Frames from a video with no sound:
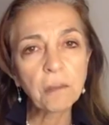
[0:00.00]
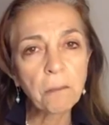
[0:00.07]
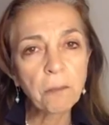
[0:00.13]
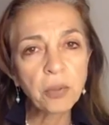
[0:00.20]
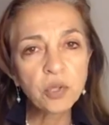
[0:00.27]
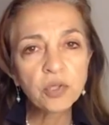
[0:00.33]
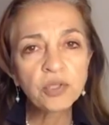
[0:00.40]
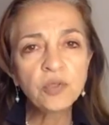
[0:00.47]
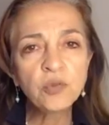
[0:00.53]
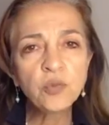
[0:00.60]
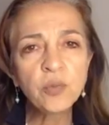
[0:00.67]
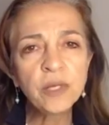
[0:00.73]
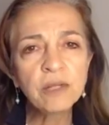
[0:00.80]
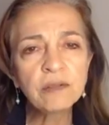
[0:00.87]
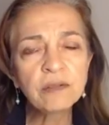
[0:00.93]
burdened
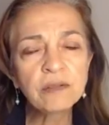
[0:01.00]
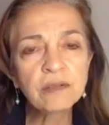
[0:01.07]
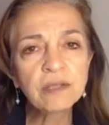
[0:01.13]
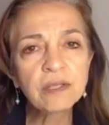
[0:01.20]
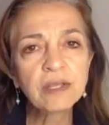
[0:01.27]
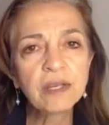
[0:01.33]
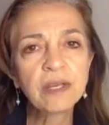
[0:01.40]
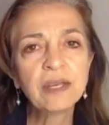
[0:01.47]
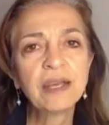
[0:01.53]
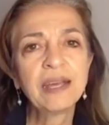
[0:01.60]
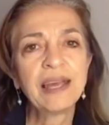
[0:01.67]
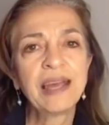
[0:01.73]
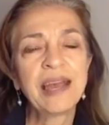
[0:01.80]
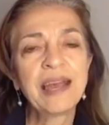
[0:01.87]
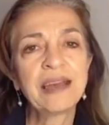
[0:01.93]
with
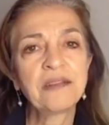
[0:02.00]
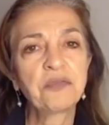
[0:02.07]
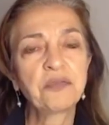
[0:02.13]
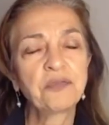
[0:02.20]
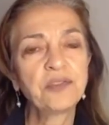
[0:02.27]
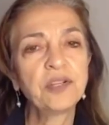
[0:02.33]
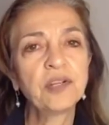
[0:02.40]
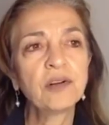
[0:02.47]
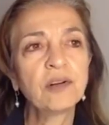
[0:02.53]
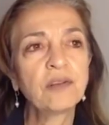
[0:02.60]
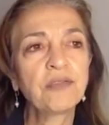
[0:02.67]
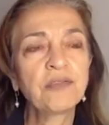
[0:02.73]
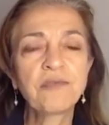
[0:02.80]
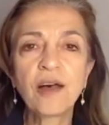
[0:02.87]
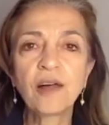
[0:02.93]
and
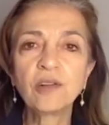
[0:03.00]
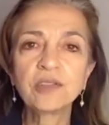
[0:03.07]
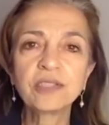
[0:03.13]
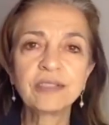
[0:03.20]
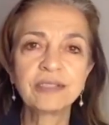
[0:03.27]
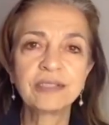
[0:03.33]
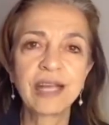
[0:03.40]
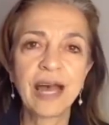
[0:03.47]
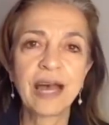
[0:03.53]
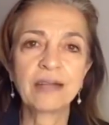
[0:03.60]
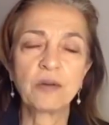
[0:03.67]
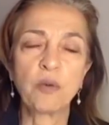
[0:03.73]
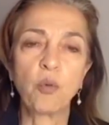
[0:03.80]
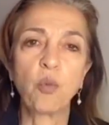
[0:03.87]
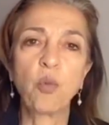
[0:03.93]
felt
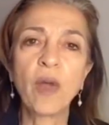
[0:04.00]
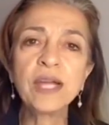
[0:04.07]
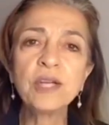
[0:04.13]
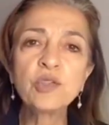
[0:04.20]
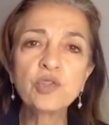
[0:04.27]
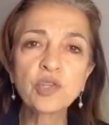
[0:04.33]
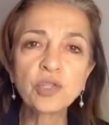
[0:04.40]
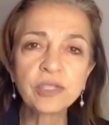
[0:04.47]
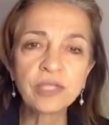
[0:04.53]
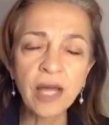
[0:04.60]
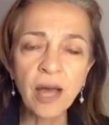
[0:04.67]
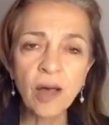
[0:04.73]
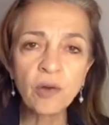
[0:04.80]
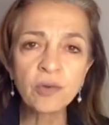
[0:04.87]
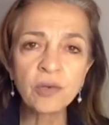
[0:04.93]
that weighs her
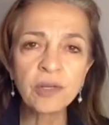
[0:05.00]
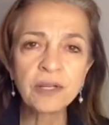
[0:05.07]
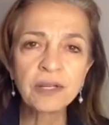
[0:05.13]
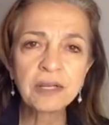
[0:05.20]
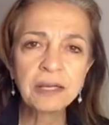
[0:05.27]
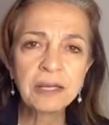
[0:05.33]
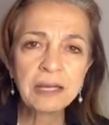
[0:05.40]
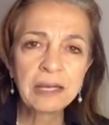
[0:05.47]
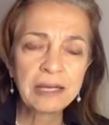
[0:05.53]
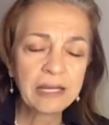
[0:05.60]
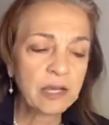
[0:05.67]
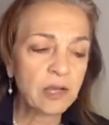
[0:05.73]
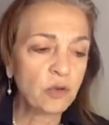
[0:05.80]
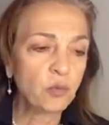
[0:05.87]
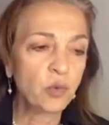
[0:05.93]
down.
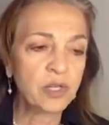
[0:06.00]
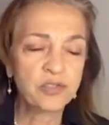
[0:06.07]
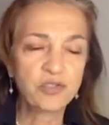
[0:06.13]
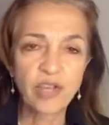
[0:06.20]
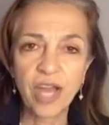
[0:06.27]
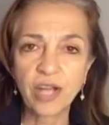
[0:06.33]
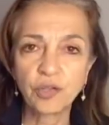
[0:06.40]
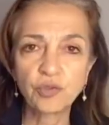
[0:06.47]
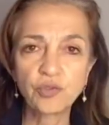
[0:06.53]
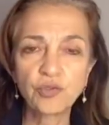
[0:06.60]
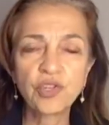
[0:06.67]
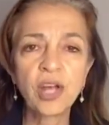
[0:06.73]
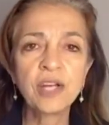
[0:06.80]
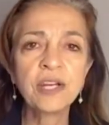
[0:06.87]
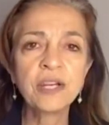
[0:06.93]
It was
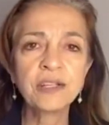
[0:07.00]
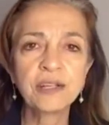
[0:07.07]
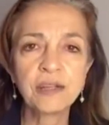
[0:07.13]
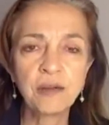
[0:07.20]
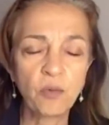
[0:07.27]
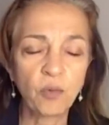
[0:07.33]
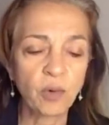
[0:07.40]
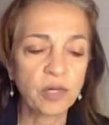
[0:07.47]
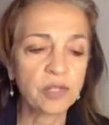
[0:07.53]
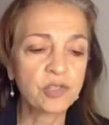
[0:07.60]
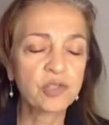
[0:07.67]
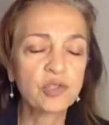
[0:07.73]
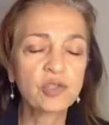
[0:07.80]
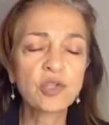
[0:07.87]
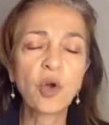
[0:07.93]
energetic. It
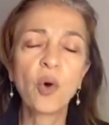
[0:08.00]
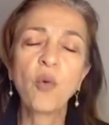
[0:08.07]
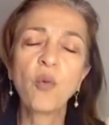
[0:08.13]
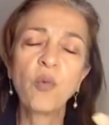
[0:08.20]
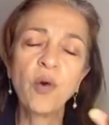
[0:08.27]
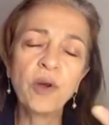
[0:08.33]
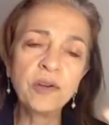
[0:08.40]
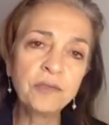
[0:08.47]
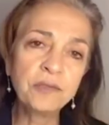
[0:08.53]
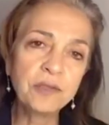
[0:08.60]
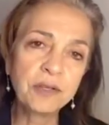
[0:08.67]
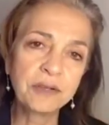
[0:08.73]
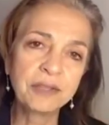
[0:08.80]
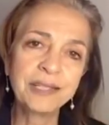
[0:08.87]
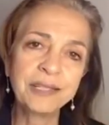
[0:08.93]
was. So one of
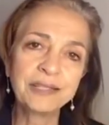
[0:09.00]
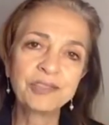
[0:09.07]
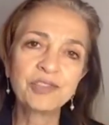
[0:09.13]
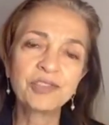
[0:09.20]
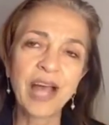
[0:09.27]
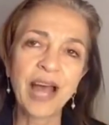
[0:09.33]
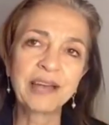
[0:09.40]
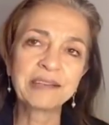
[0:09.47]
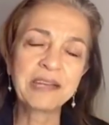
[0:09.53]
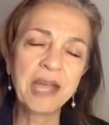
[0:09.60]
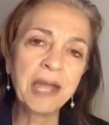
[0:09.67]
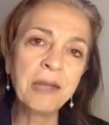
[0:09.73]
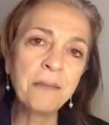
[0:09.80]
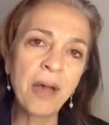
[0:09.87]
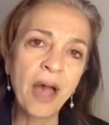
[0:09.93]
the things that
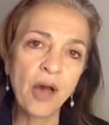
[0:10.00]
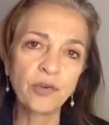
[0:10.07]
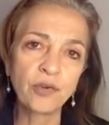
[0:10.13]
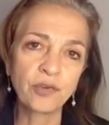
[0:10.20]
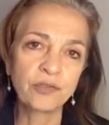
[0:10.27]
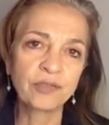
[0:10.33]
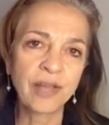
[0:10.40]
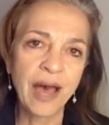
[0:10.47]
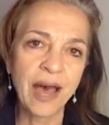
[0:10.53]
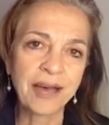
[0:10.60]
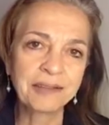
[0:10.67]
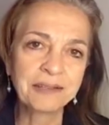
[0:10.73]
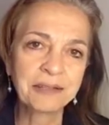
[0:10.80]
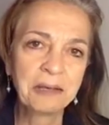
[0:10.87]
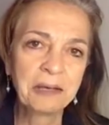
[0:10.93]
came out of
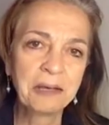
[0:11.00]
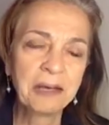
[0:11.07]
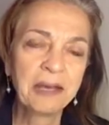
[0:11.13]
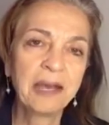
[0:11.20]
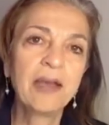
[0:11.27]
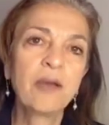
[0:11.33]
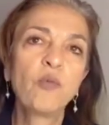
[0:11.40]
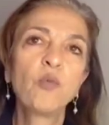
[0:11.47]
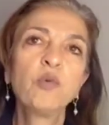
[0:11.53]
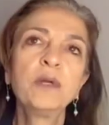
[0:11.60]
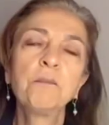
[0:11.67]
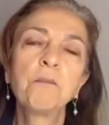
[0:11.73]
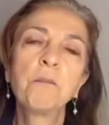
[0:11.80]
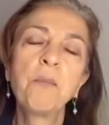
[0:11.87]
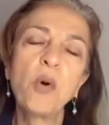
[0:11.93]
that, and we
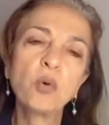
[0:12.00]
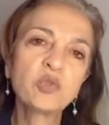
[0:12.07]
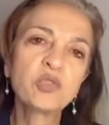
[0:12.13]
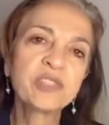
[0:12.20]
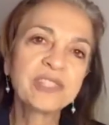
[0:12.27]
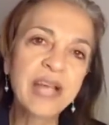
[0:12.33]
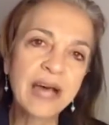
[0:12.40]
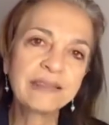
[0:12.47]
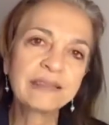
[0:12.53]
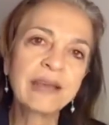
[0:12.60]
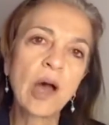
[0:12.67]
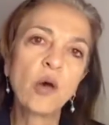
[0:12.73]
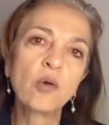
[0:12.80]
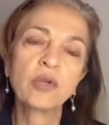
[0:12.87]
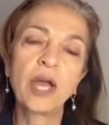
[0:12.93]
both sat
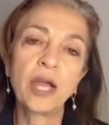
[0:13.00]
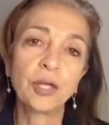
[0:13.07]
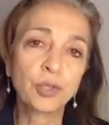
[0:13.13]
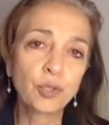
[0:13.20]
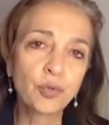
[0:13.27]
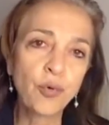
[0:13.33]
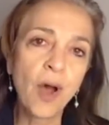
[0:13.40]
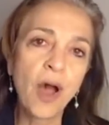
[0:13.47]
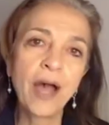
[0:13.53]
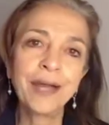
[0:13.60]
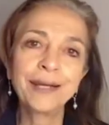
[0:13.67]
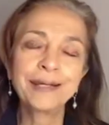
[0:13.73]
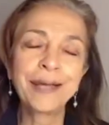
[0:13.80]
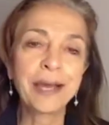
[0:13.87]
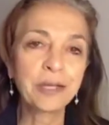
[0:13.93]
down and
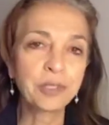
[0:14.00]
cried,